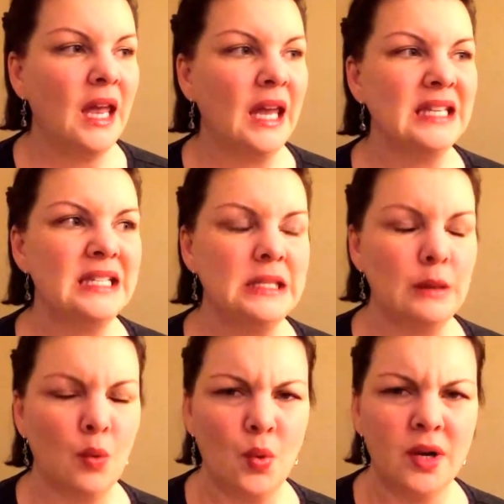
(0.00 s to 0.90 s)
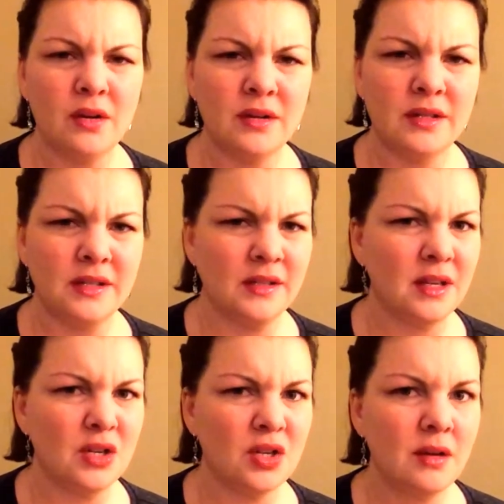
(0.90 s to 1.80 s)
It's a weird
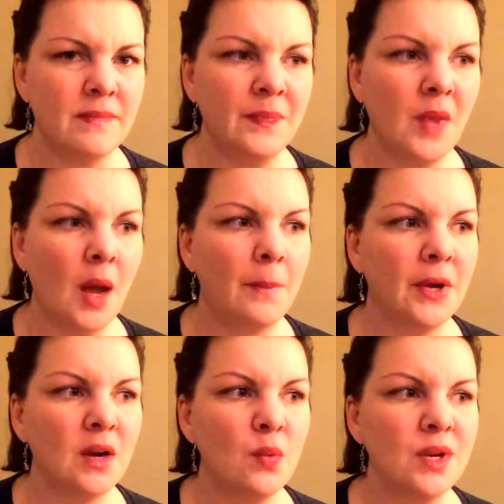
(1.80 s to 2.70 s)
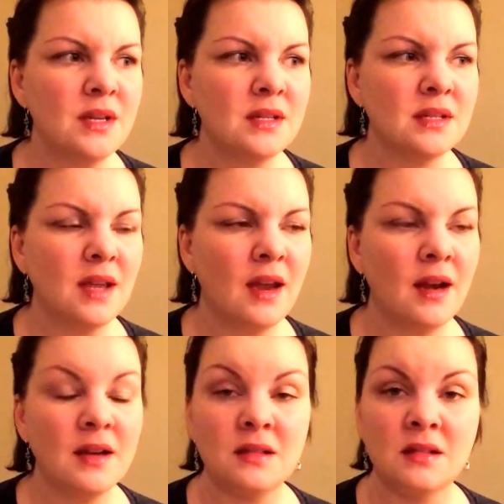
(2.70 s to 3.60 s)
sensation, but I wouldn't say
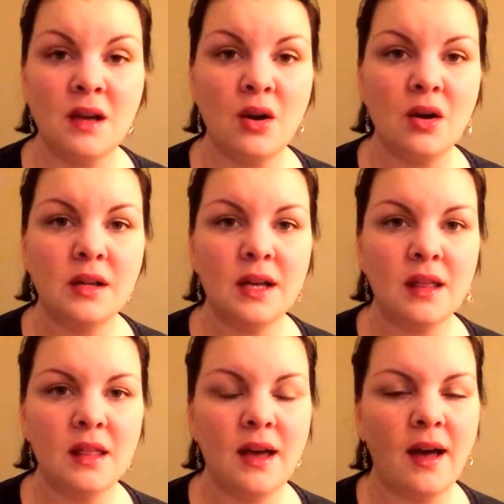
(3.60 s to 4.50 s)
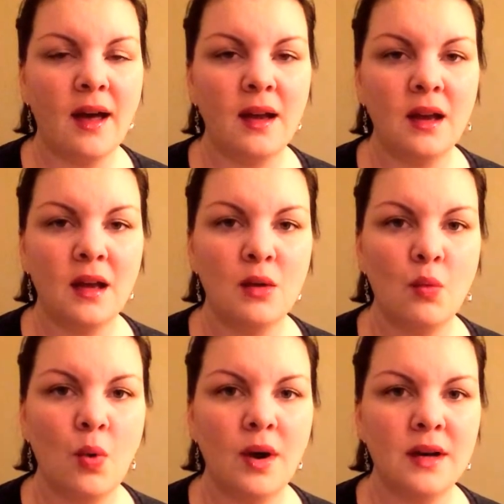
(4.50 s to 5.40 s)
necessarily that it
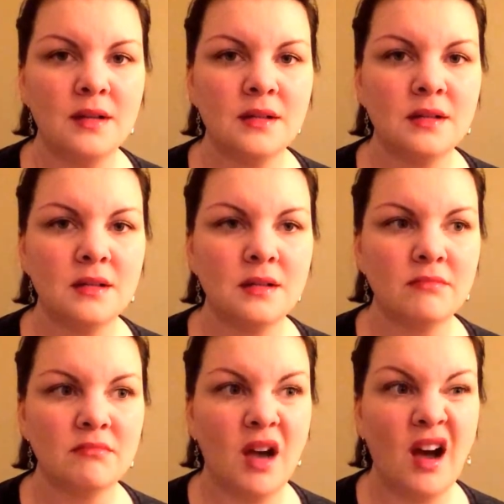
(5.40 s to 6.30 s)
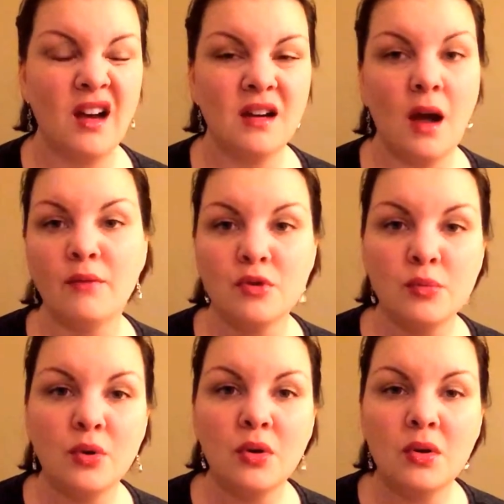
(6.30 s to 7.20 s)
was
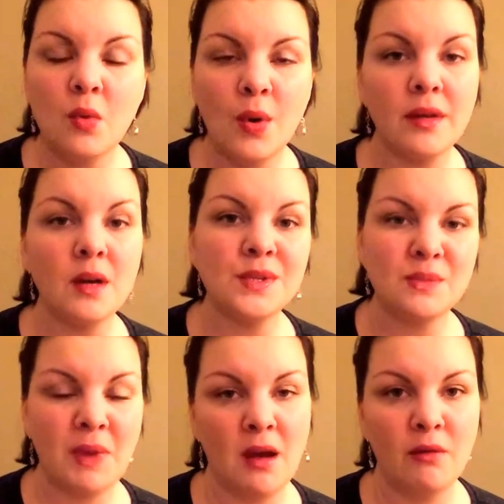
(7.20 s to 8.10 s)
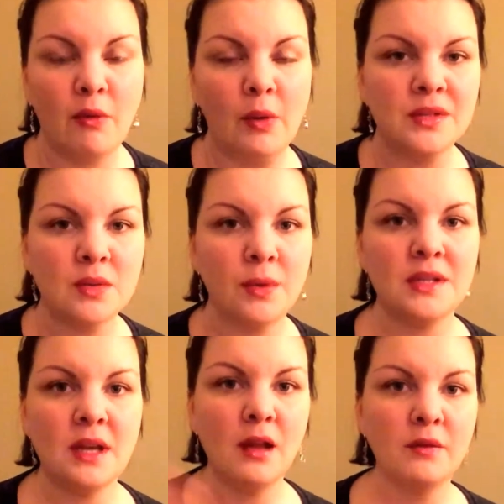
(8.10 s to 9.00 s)
uncomfortable or that it was painful. So on a
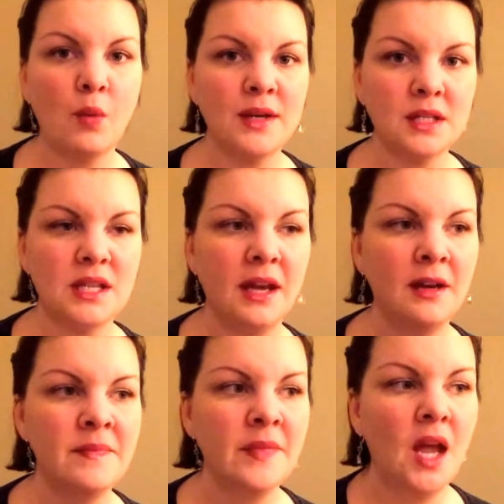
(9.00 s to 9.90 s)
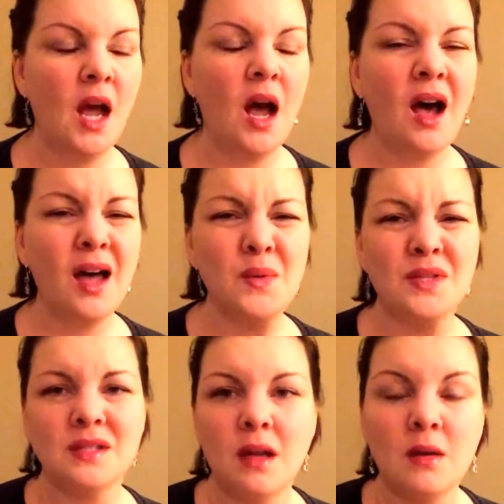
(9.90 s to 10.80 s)
scale of 1 to 10, I would
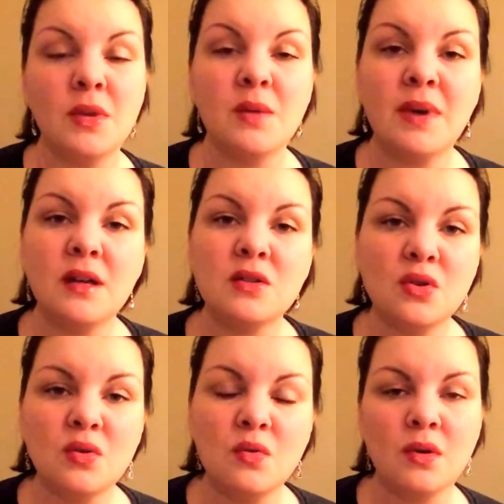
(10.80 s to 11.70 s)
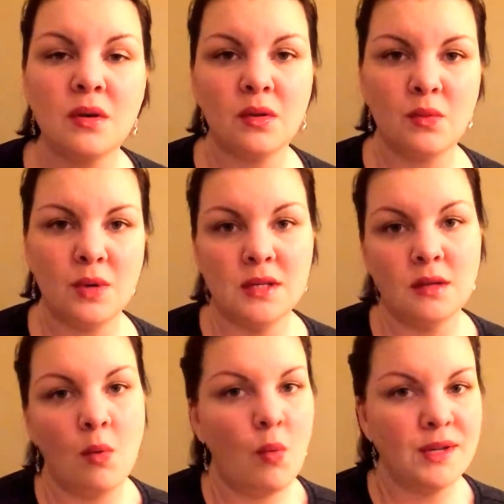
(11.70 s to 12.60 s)
say it would be about a 2 or a 3, so
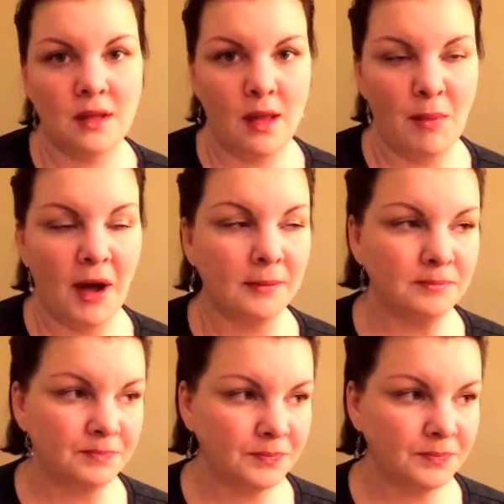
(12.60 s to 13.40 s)
it wasn't that bad.